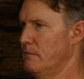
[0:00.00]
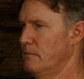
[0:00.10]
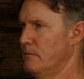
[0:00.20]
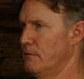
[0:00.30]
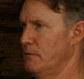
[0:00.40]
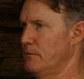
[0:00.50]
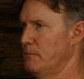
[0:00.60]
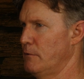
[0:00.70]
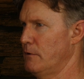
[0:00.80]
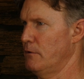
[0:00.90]
Certainly
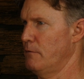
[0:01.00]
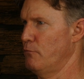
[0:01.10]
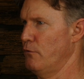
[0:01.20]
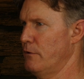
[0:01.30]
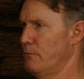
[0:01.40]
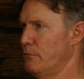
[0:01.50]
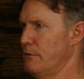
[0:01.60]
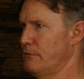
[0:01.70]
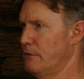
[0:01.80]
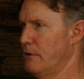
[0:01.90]
something a lot brighter than what
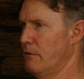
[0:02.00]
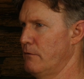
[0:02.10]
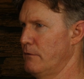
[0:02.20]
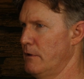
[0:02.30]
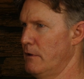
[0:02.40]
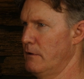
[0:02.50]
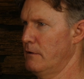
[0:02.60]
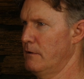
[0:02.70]
he's got going on there.